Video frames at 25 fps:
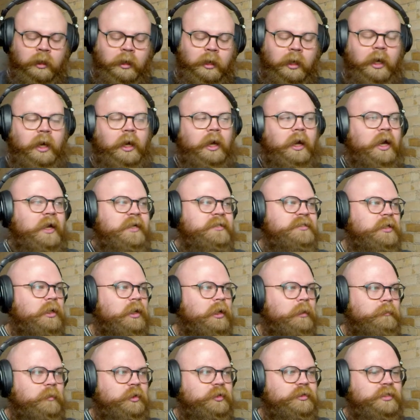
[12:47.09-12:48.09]
Uh, I
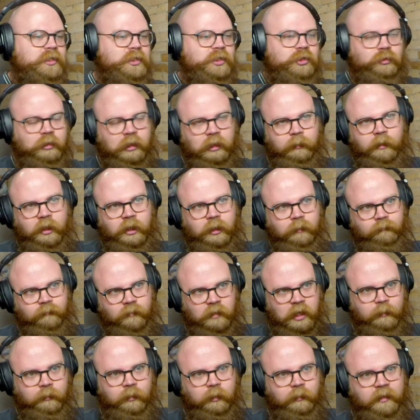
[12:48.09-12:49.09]
started multi-streaming a
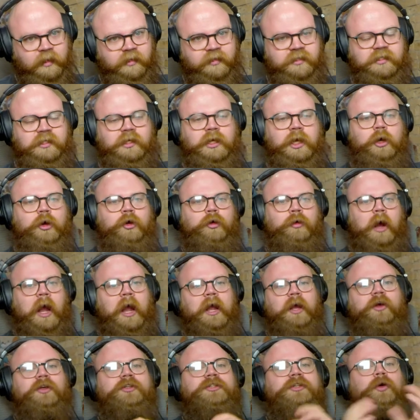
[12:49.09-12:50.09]
couple months ago.
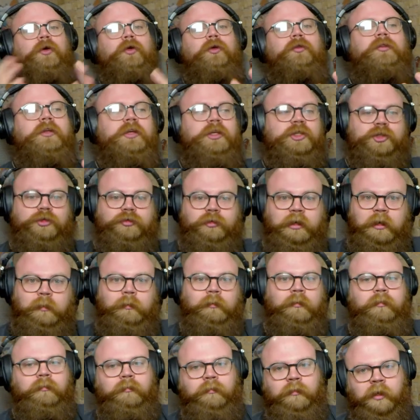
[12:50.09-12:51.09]
I also only
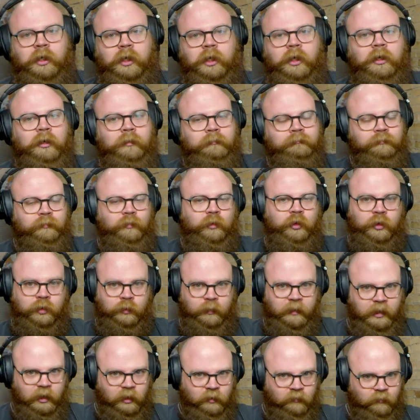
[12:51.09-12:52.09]
stream
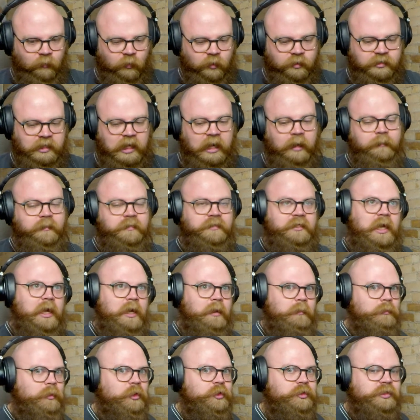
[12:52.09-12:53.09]
three or four times
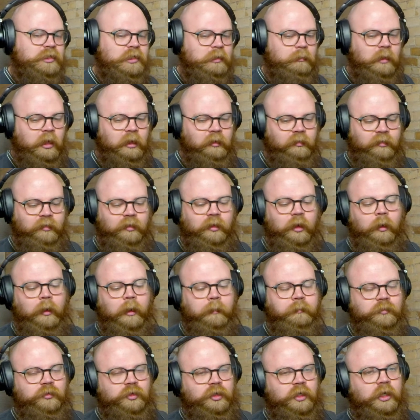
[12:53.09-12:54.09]
at most a month, though
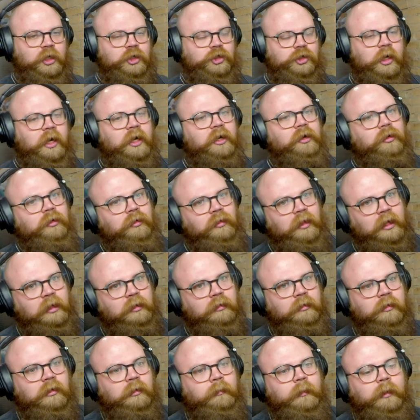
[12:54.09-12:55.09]
I'm going to try to do that a
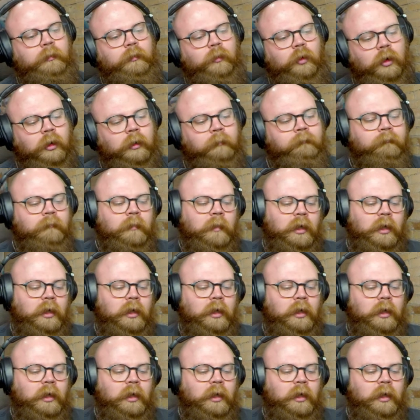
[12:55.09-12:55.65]
little bit more.